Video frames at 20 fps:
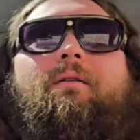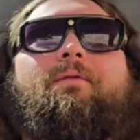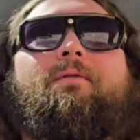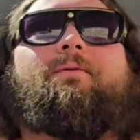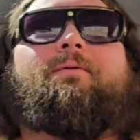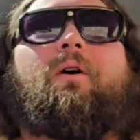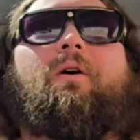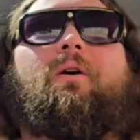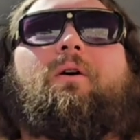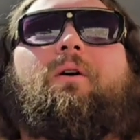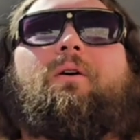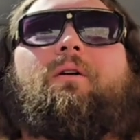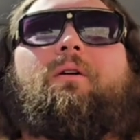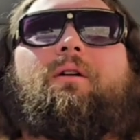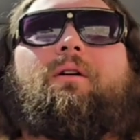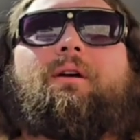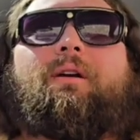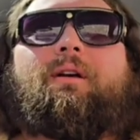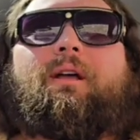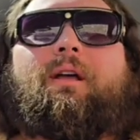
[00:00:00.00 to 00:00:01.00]
in or
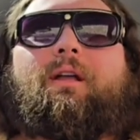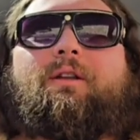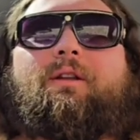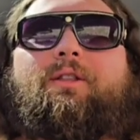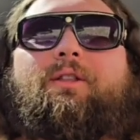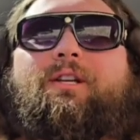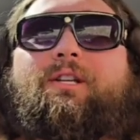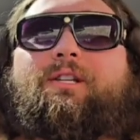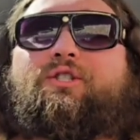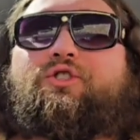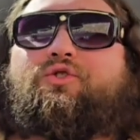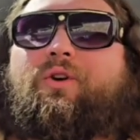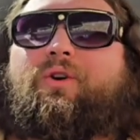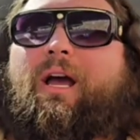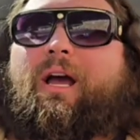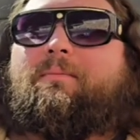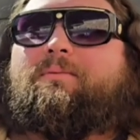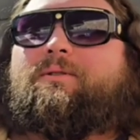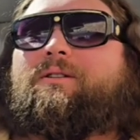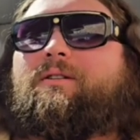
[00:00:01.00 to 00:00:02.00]
fall into these
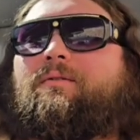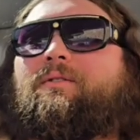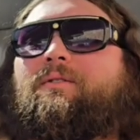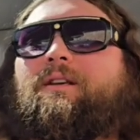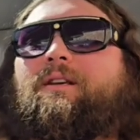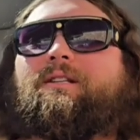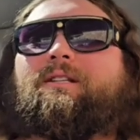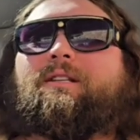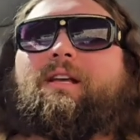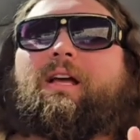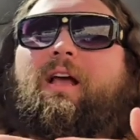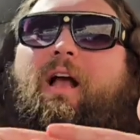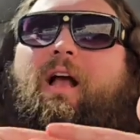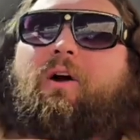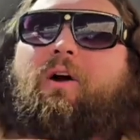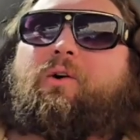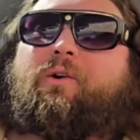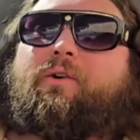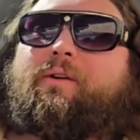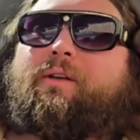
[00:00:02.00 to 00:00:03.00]
traps of these
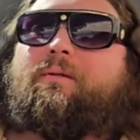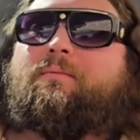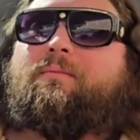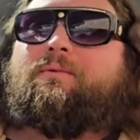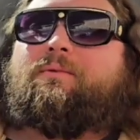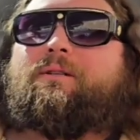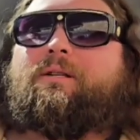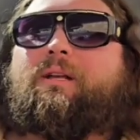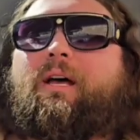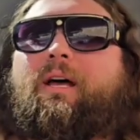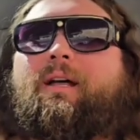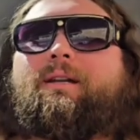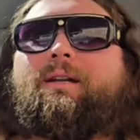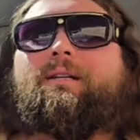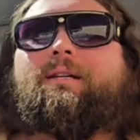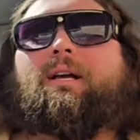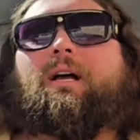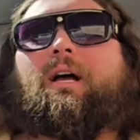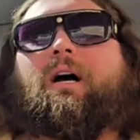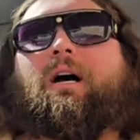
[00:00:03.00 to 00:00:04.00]
algorithms
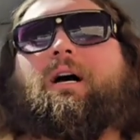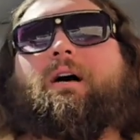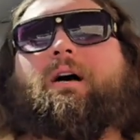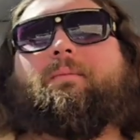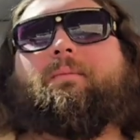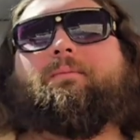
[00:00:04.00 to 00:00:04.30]
that